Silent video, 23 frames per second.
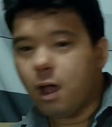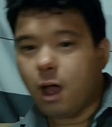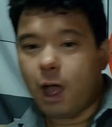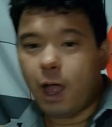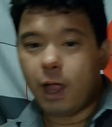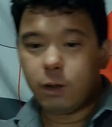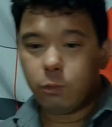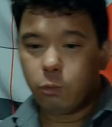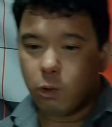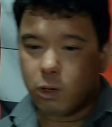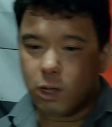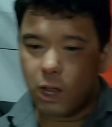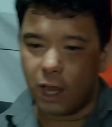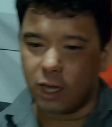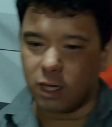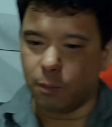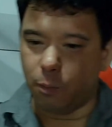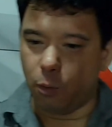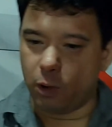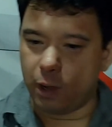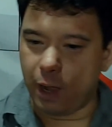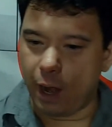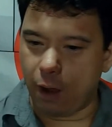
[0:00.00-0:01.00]
I would like to
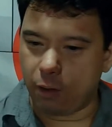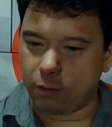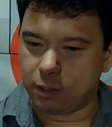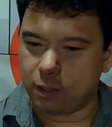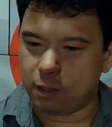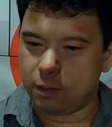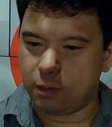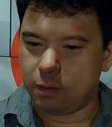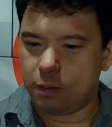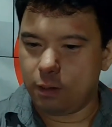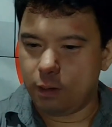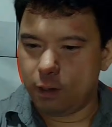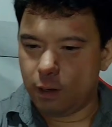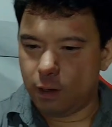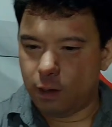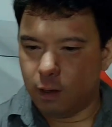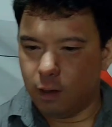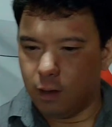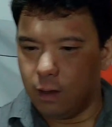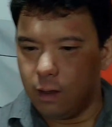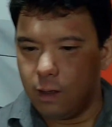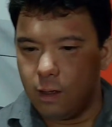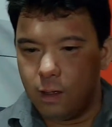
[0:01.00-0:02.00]
point out
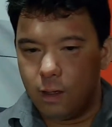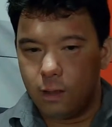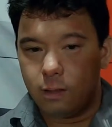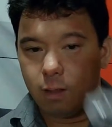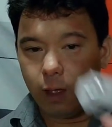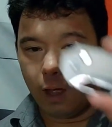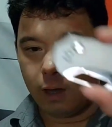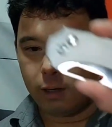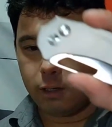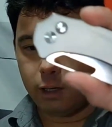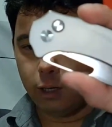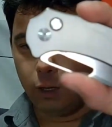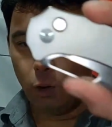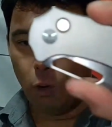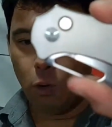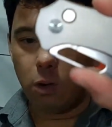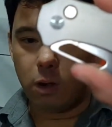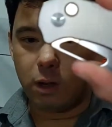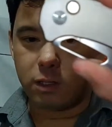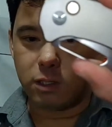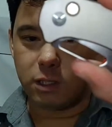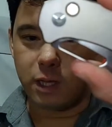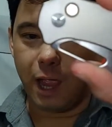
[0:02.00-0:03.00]
that the
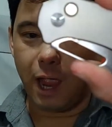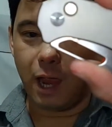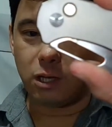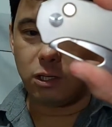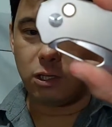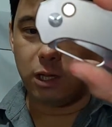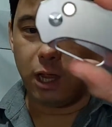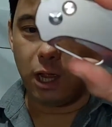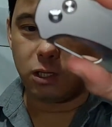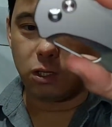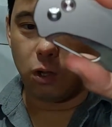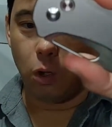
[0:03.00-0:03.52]
Ornis actually has